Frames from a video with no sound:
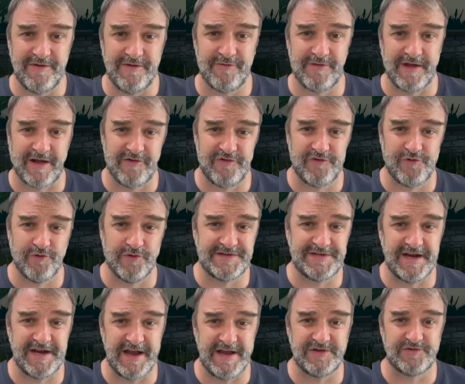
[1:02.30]
that control
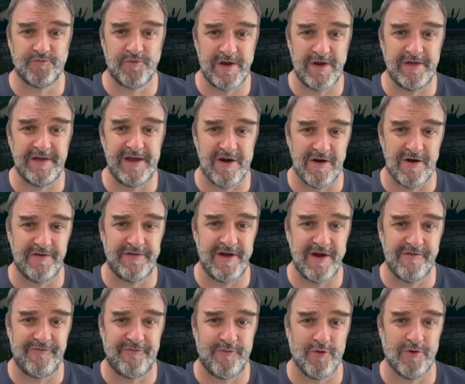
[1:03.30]
cities really are
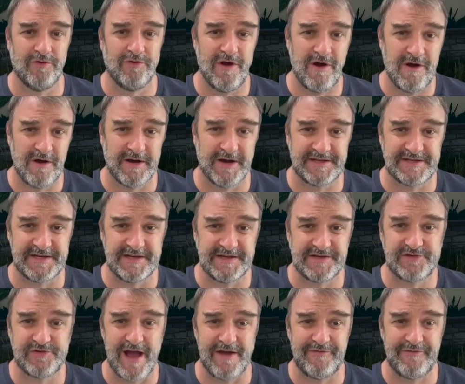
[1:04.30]
there for
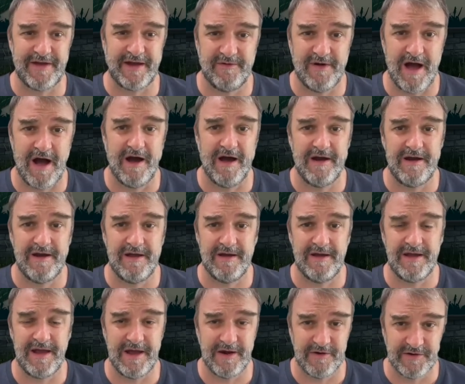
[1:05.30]
long-distance traffic
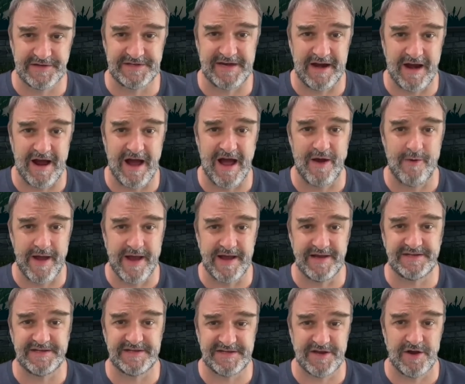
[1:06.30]
on interstate
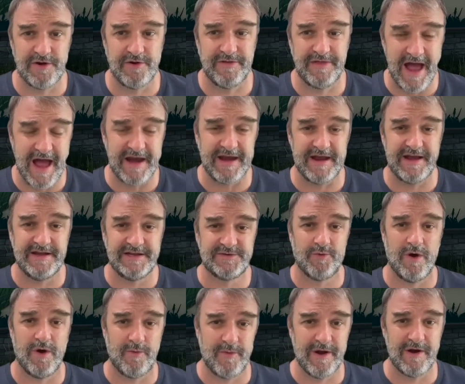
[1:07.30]
highways, so that is
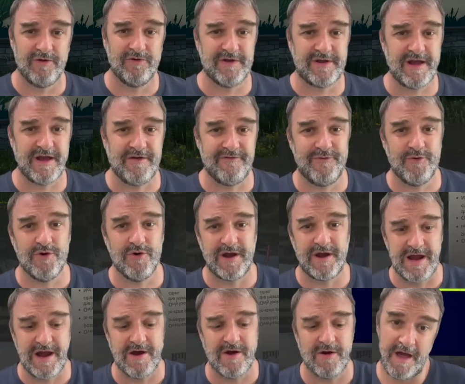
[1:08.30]
what we are looking for
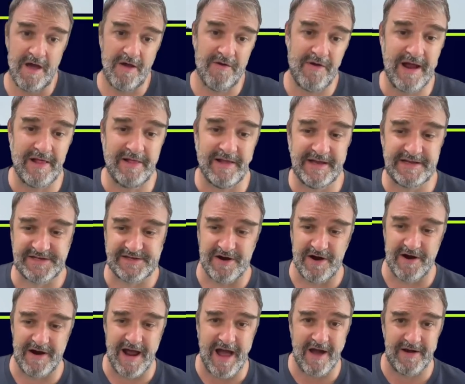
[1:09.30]
here. All right, let's
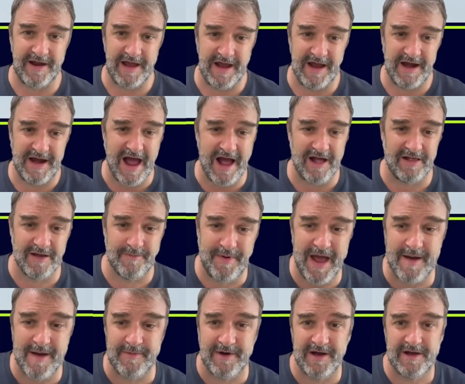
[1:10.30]
start out in
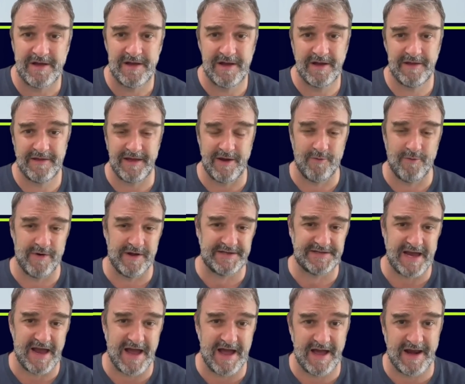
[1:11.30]
Alabama. They
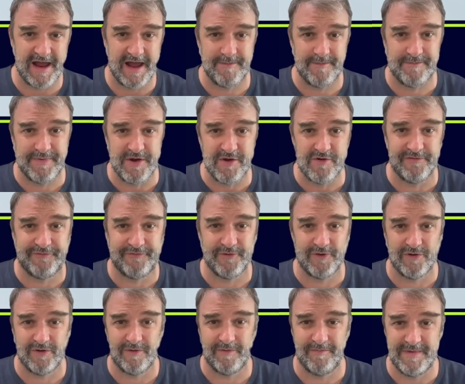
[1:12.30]
once had a
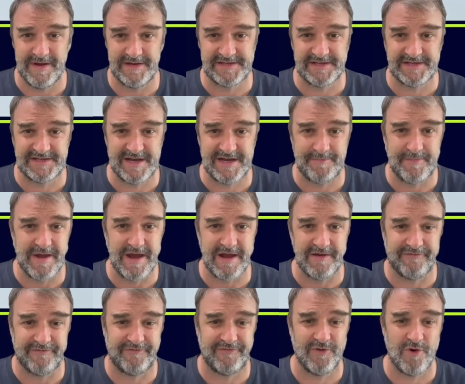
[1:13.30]
beautiful
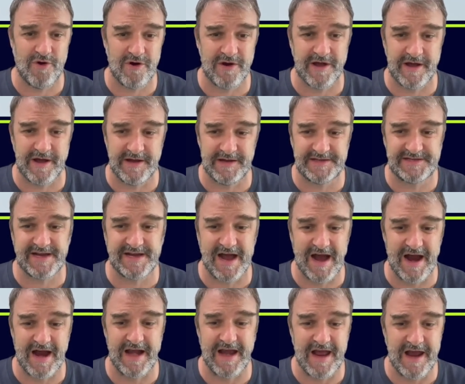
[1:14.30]
Mississippi, Florida
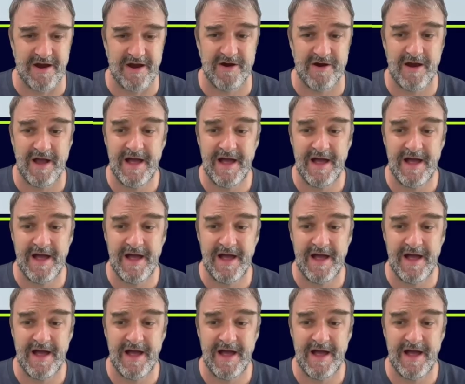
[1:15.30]
sign here.